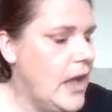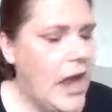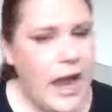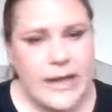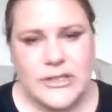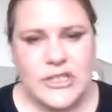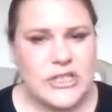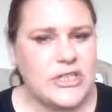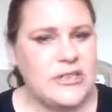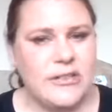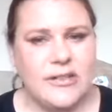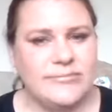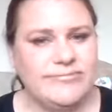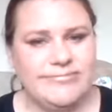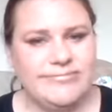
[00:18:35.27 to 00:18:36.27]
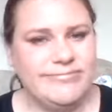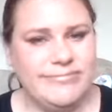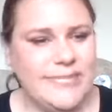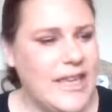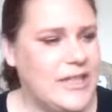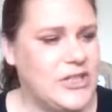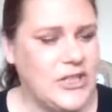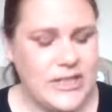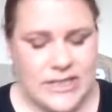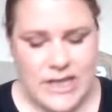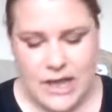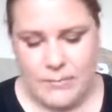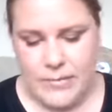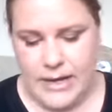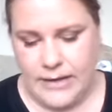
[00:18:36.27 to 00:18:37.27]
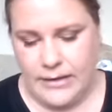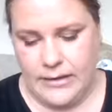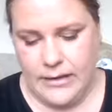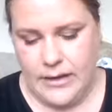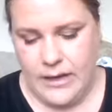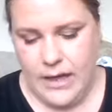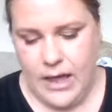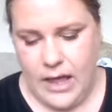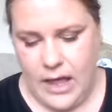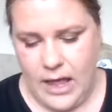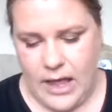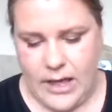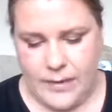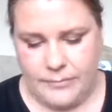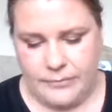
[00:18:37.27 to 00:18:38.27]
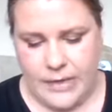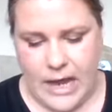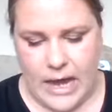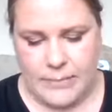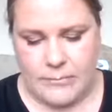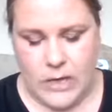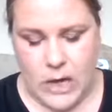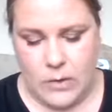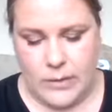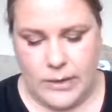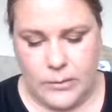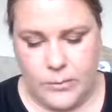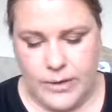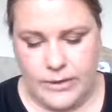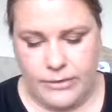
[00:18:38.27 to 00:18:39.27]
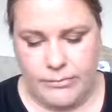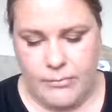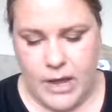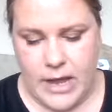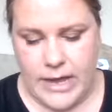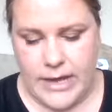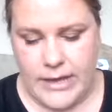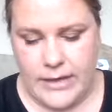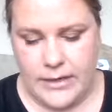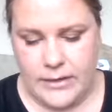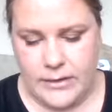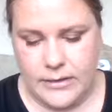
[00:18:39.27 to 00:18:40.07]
It's just not me. I'm going with my